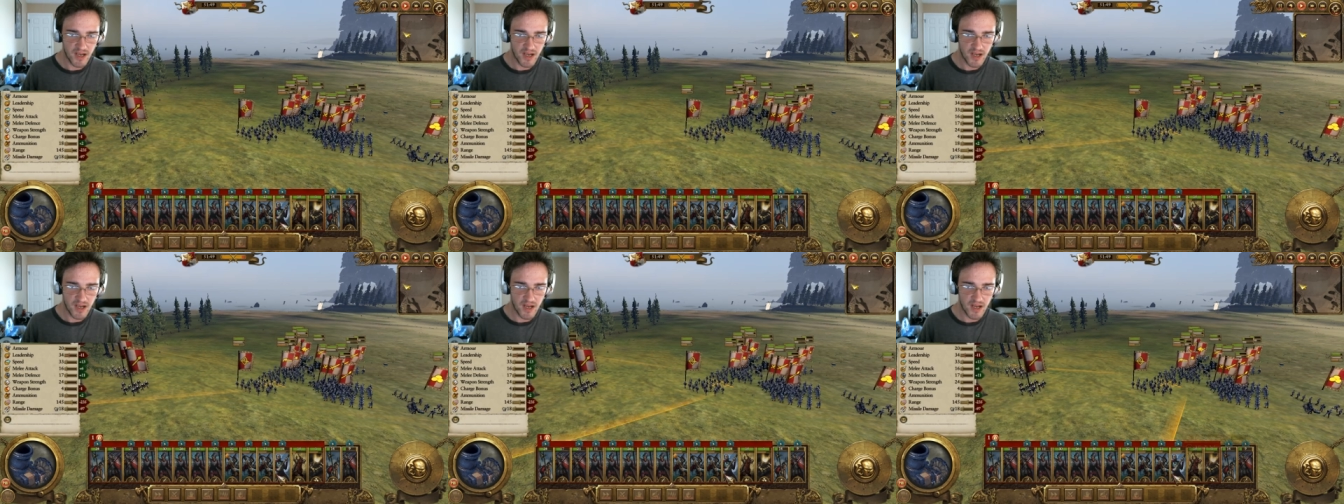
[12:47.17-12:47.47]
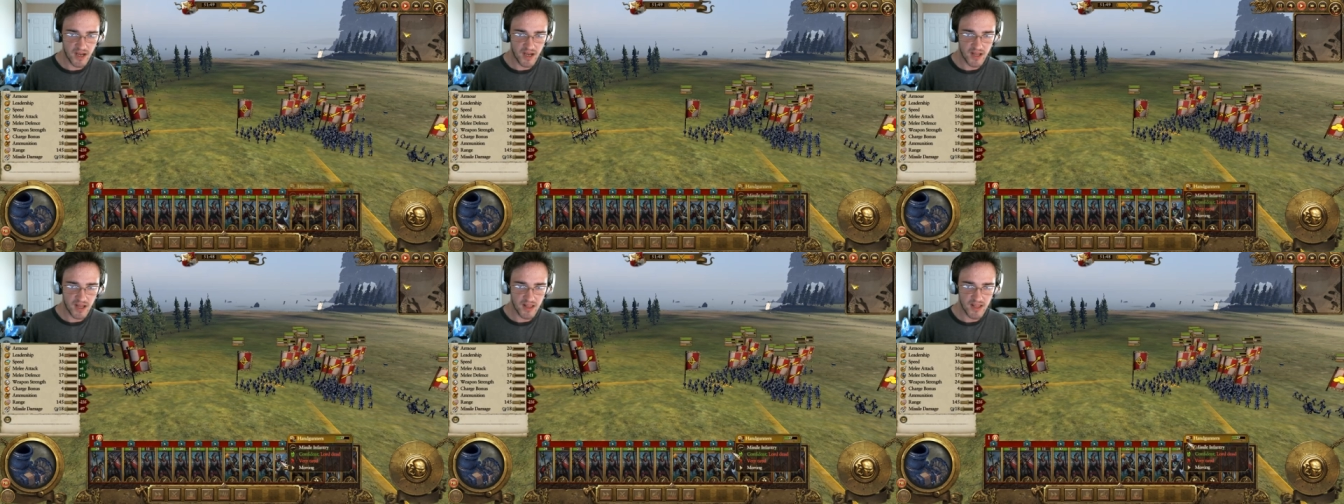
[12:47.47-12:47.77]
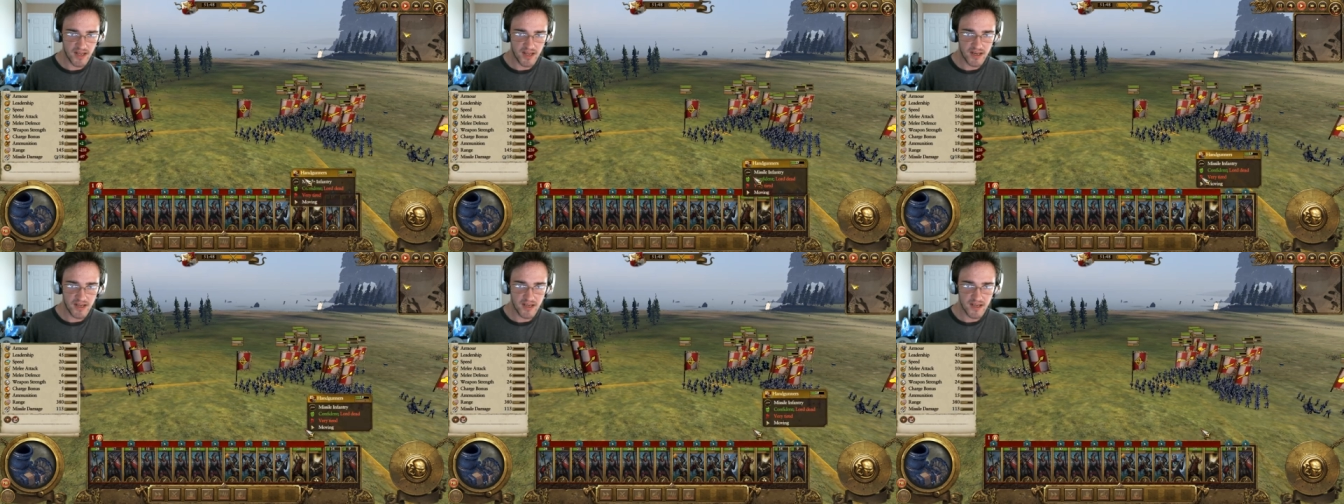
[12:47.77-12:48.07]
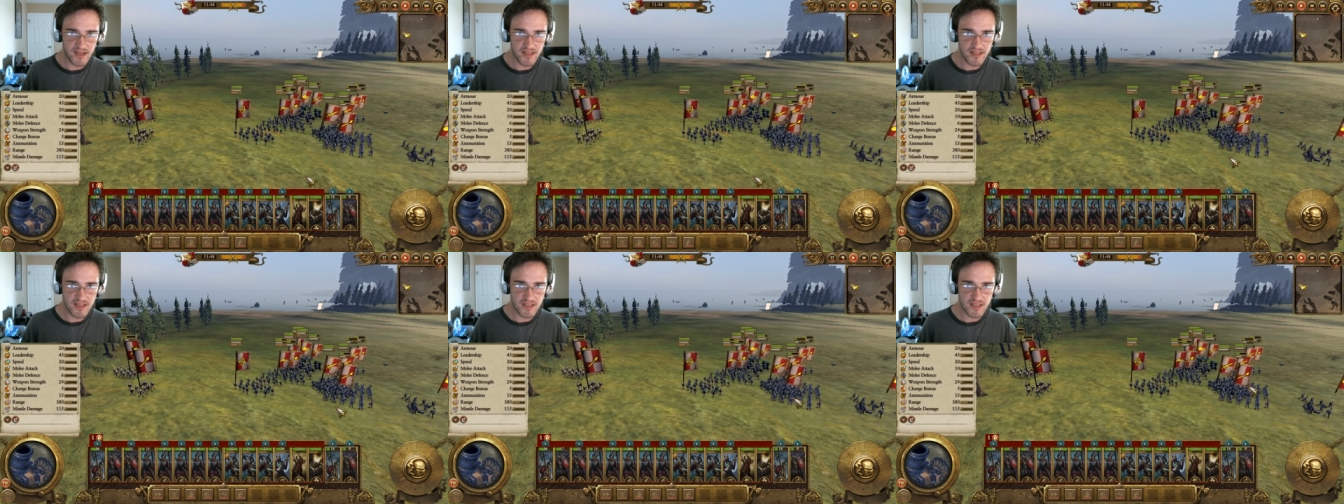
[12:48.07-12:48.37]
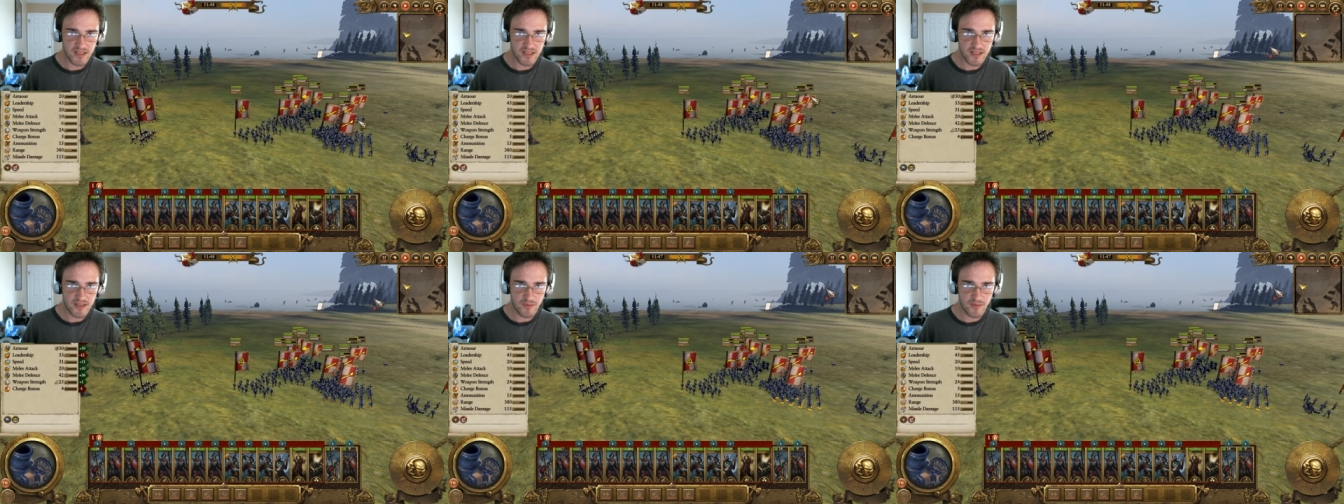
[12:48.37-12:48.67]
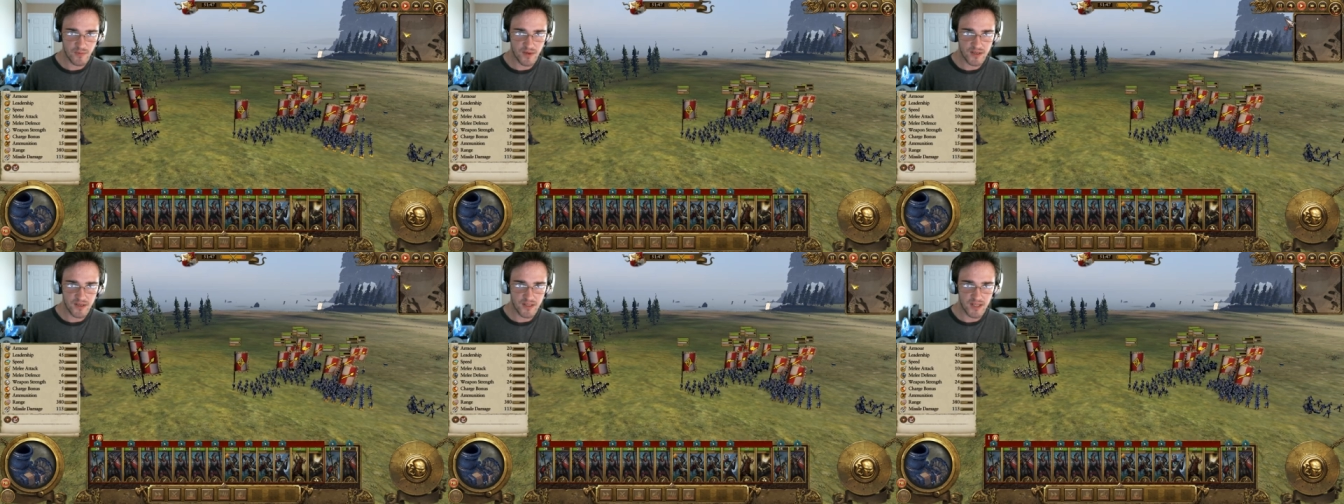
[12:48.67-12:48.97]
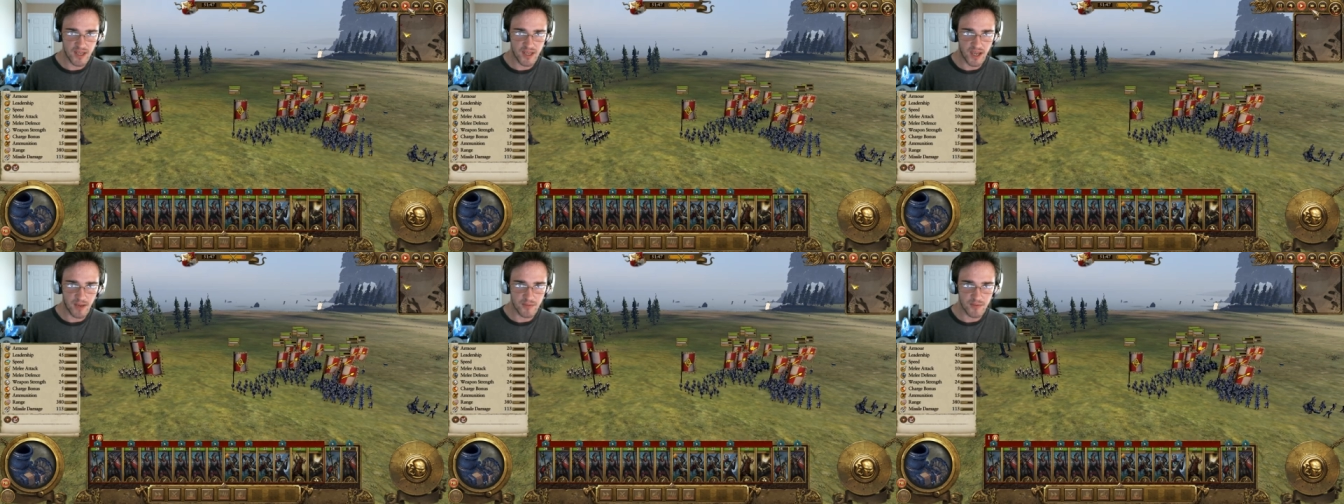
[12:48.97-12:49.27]
Uh, let us...
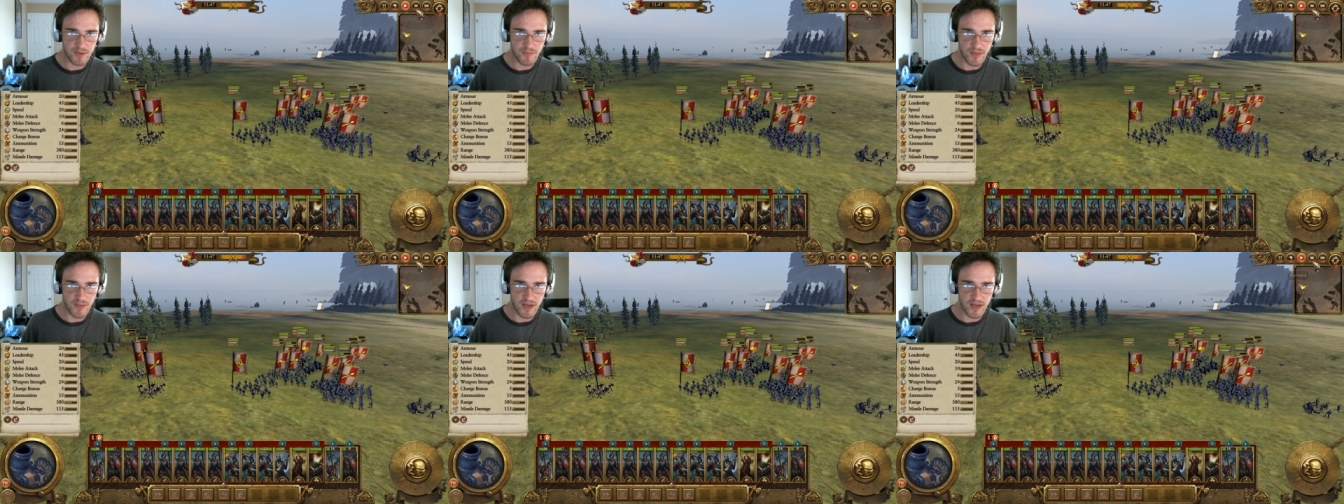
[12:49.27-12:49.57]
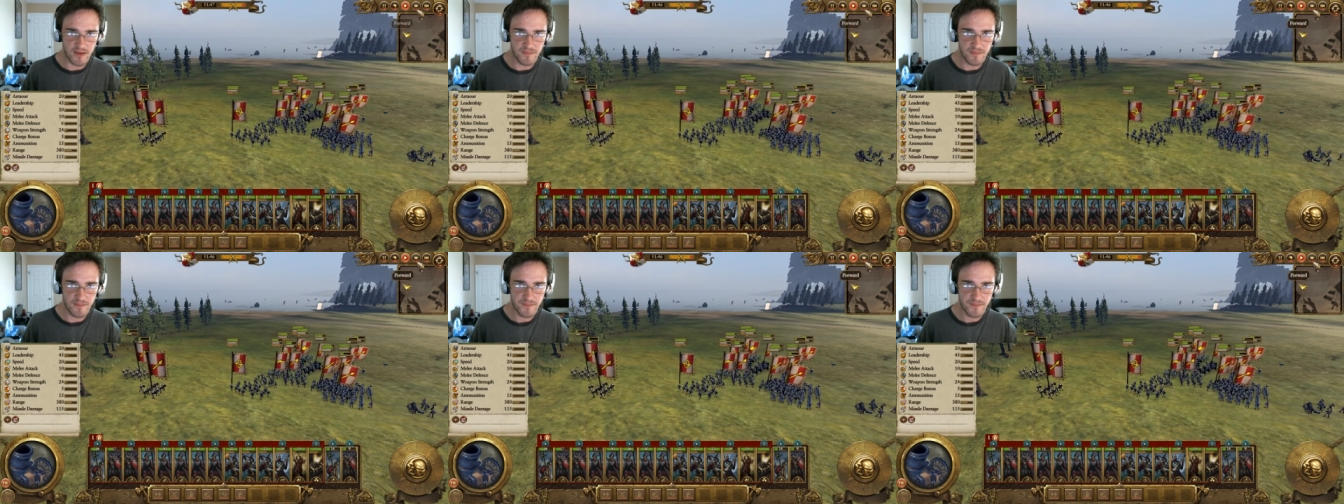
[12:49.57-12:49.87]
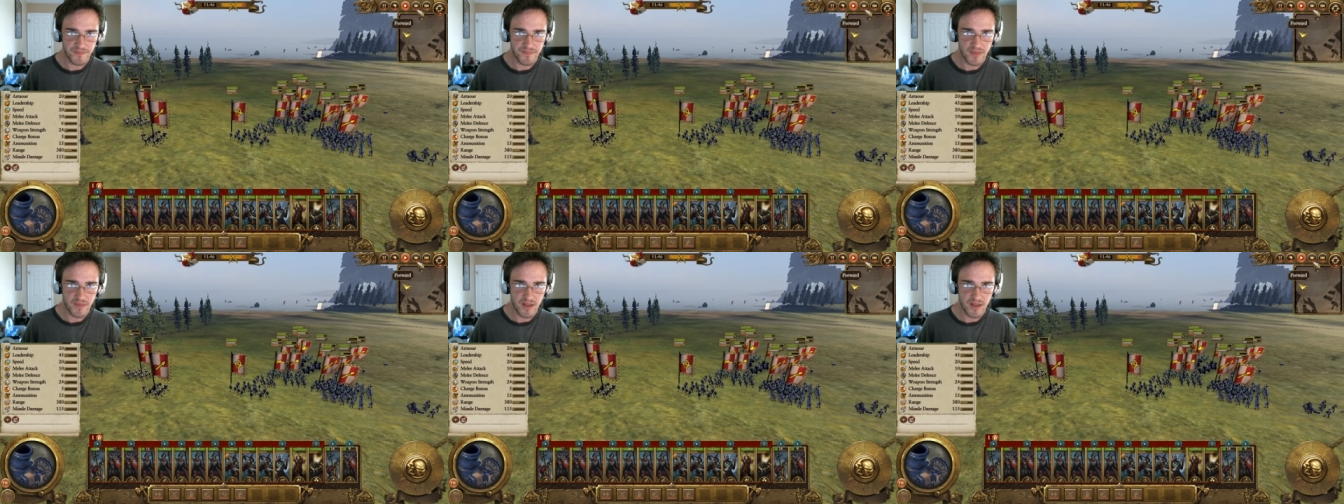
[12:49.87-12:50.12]
Where's the game speed?